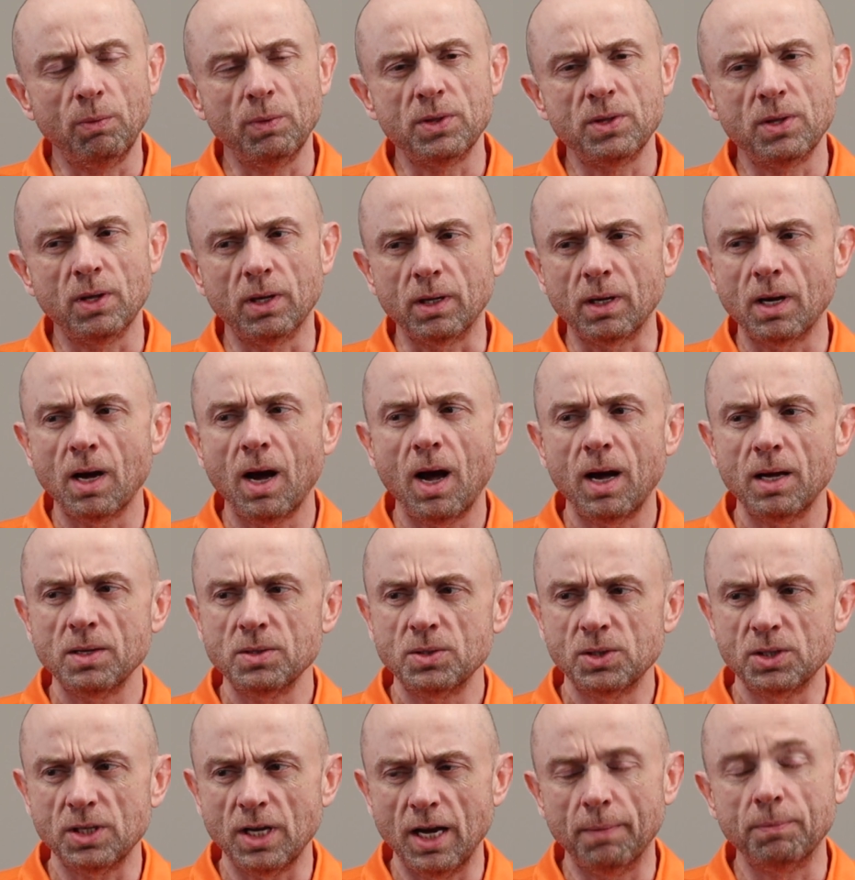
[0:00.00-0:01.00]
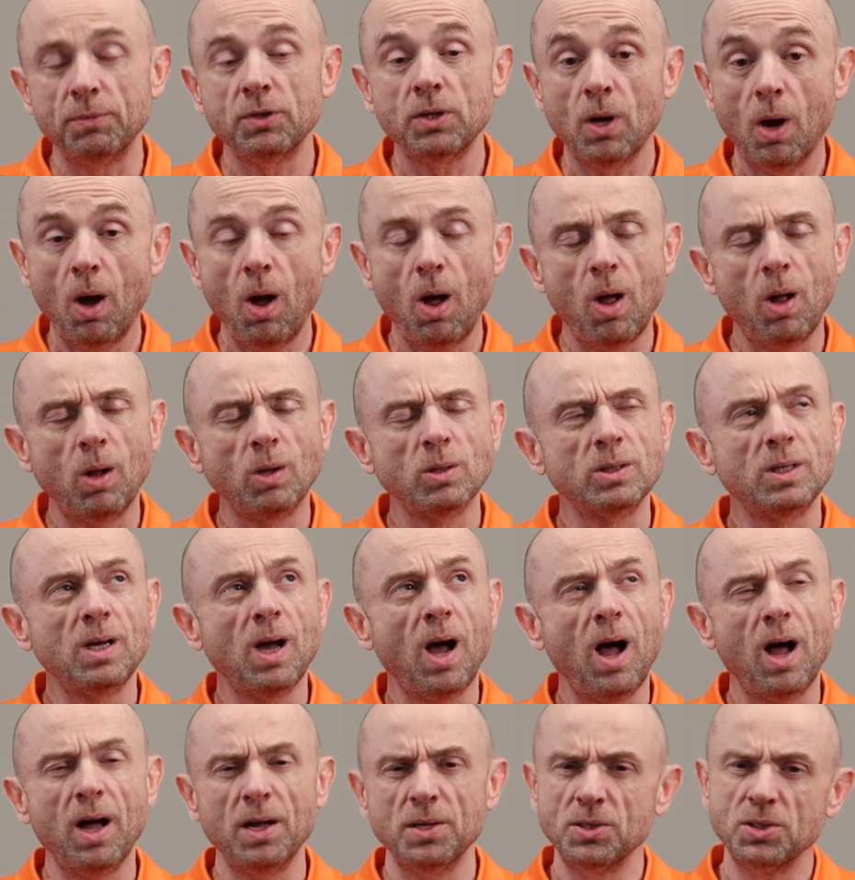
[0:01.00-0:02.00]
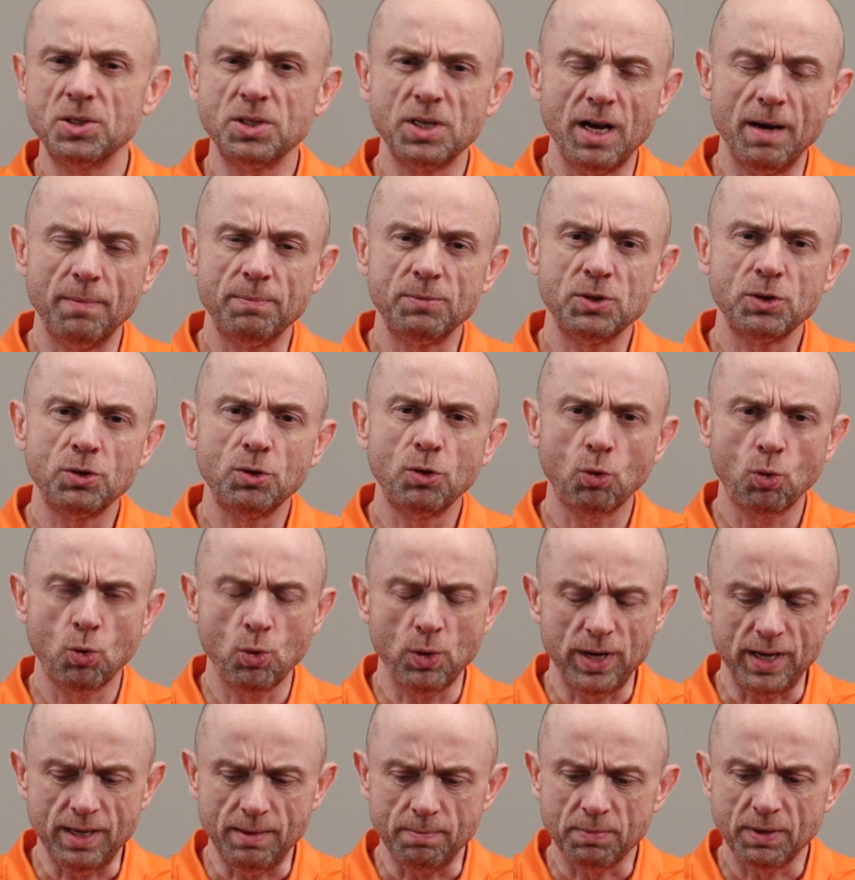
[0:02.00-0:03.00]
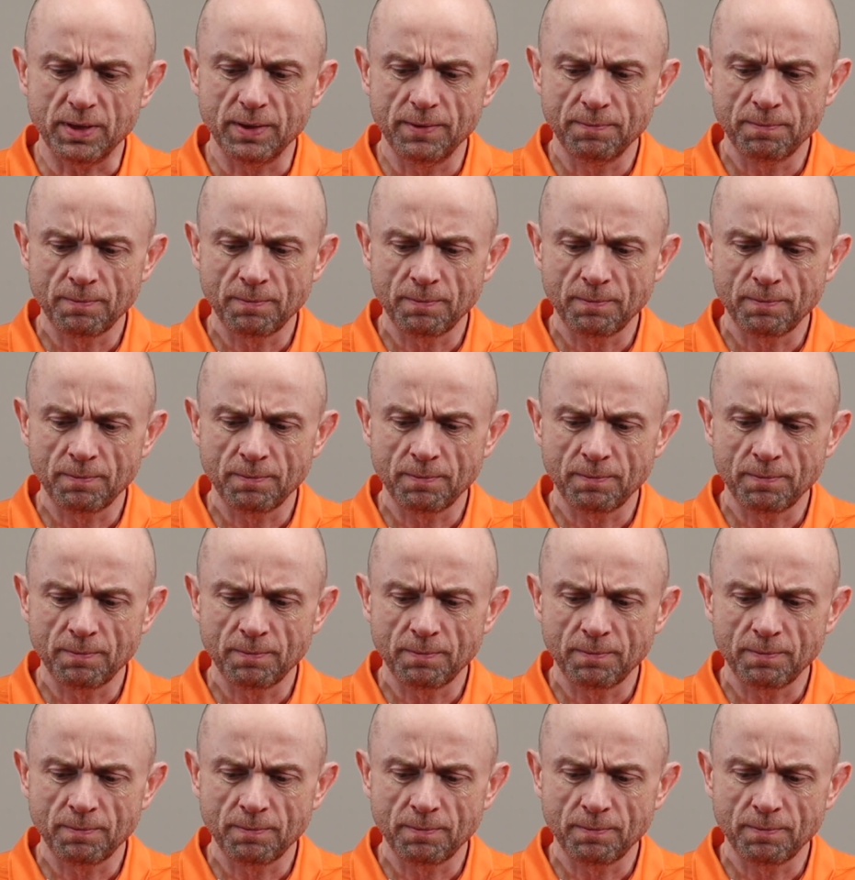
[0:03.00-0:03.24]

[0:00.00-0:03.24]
with a concept called concept creep.